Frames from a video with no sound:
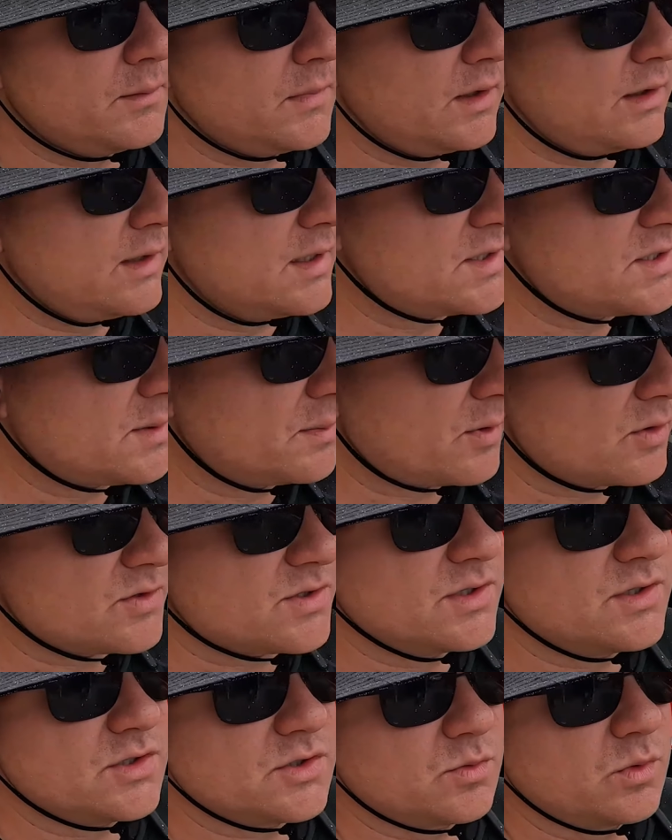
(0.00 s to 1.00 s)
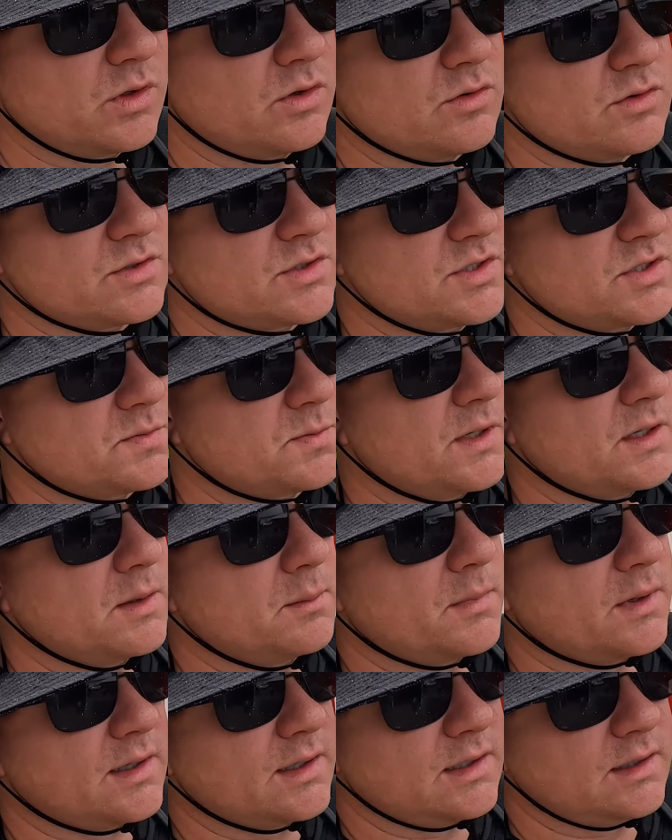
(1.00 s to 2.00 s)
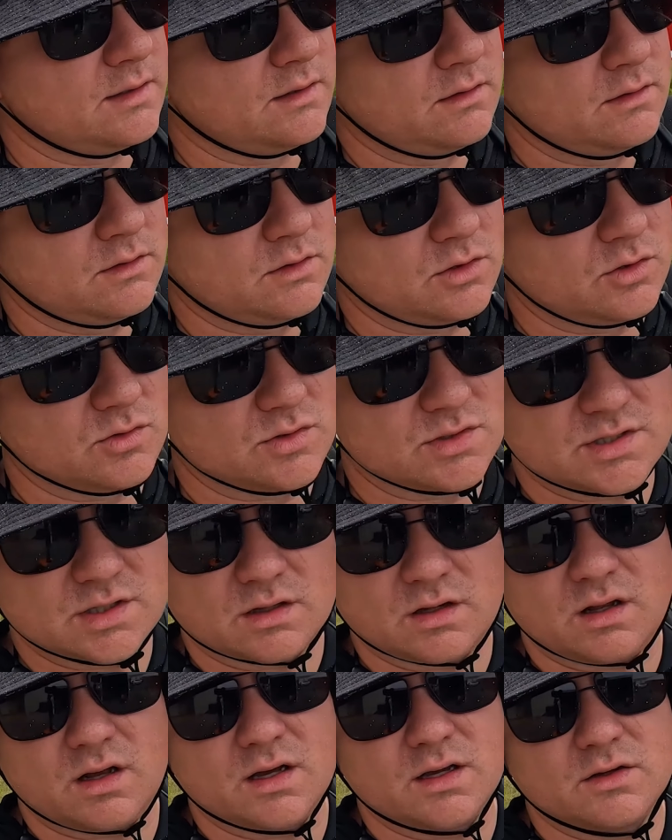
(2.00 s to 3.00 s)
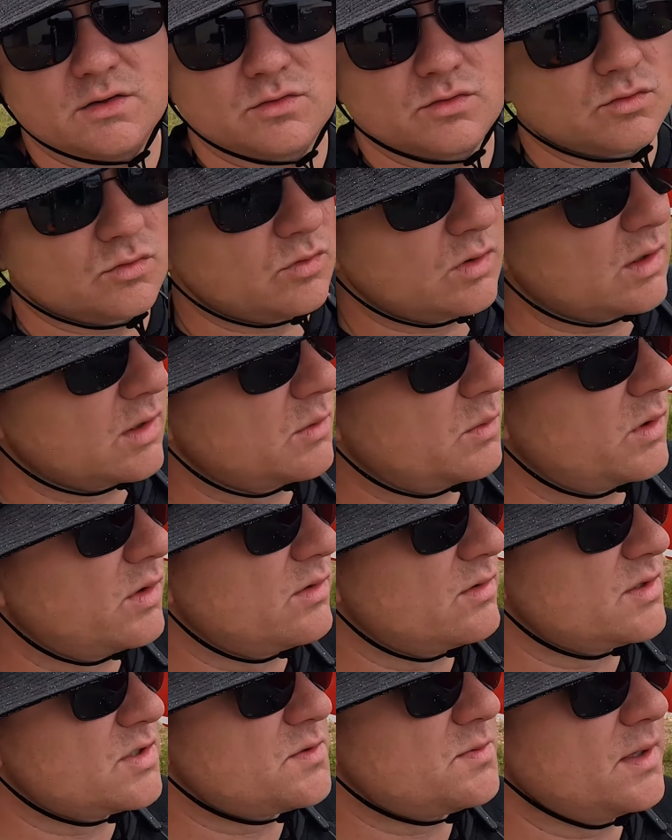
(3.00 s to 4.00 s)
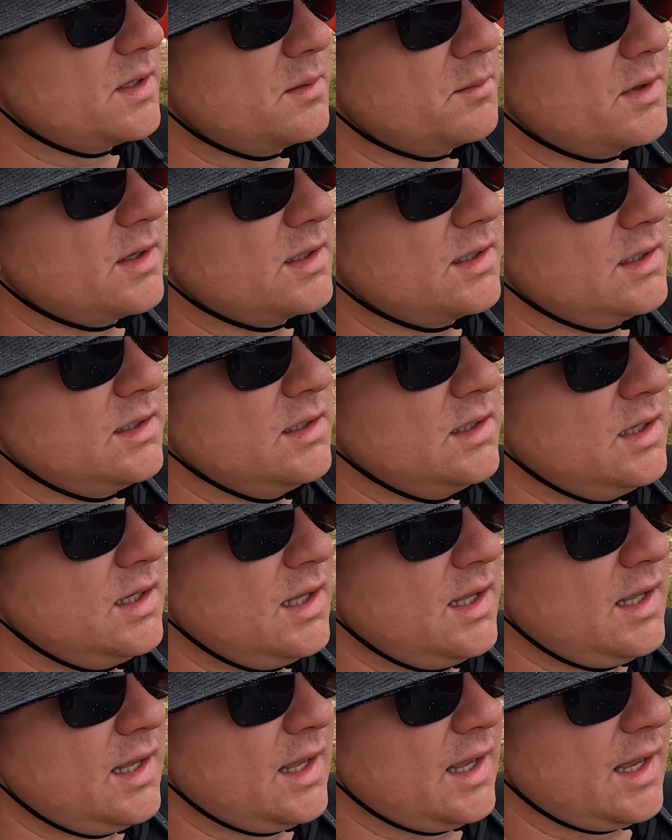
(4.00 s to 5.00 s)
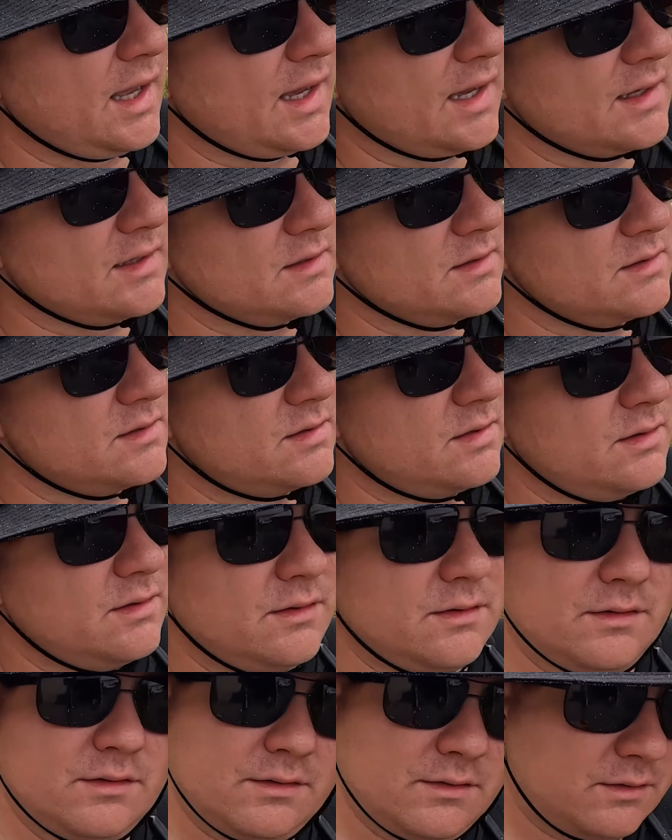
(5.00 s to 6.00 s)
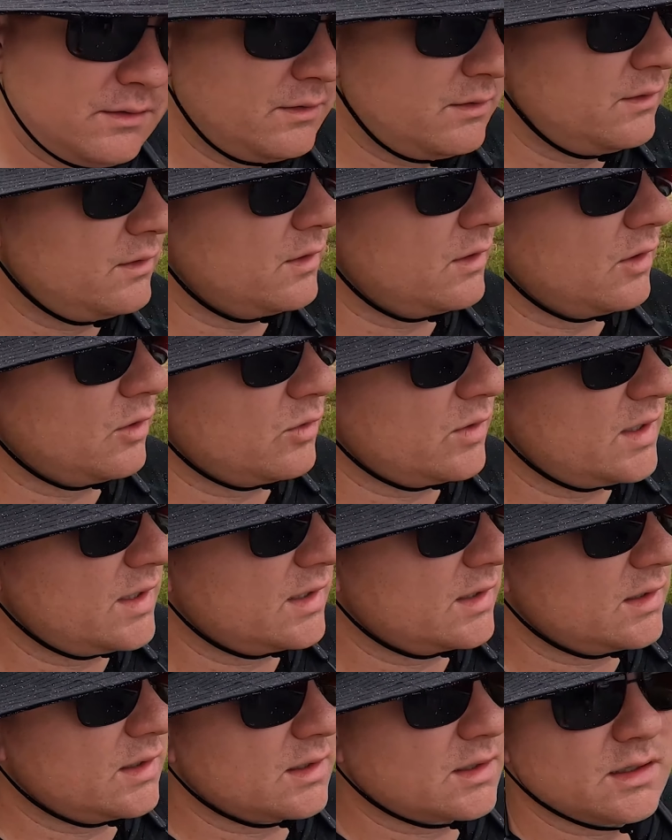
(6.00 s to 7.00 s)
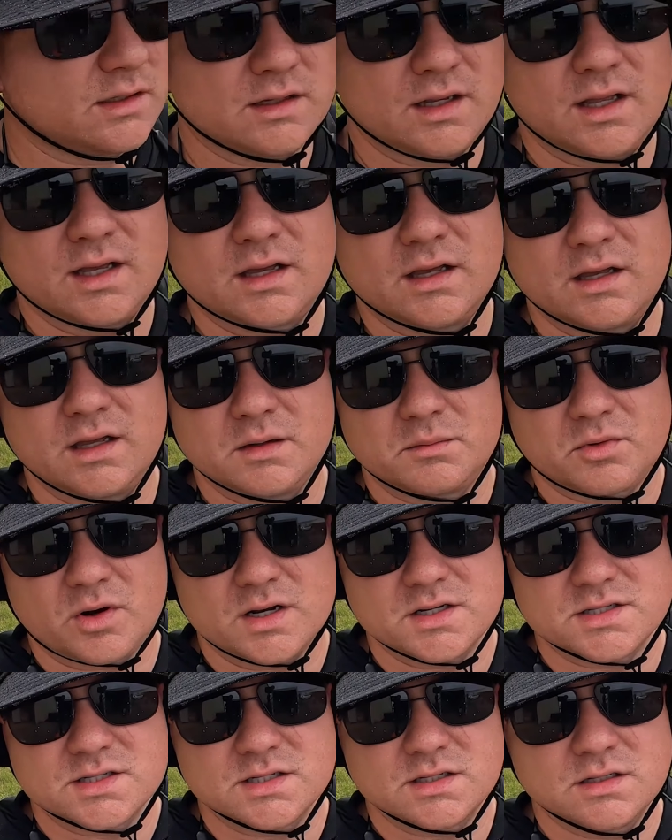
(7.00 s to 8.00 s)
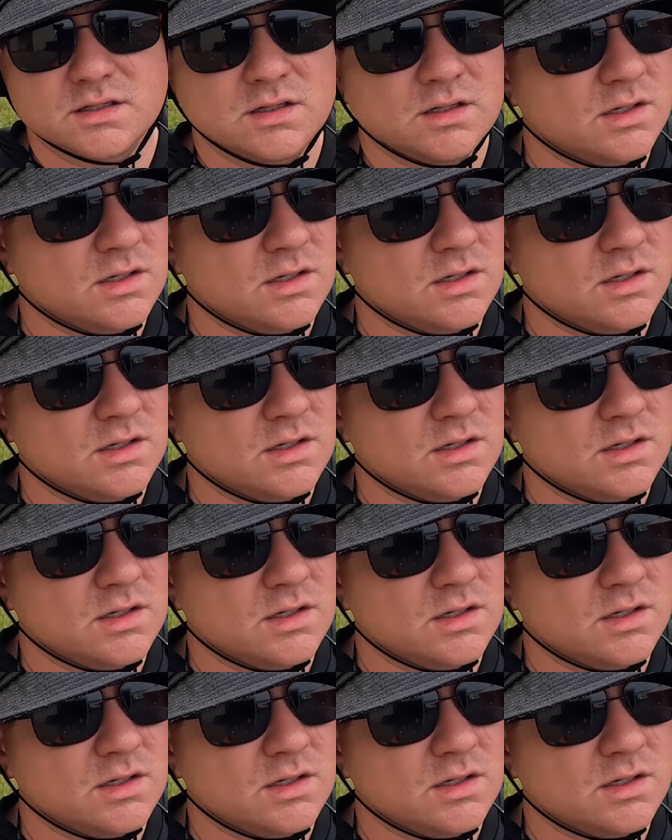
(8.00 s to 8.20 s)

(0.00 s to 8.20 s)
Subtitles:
unless the person is willing to spend the money, you as the client, really willing to spend the money, and you know, it can get pricey.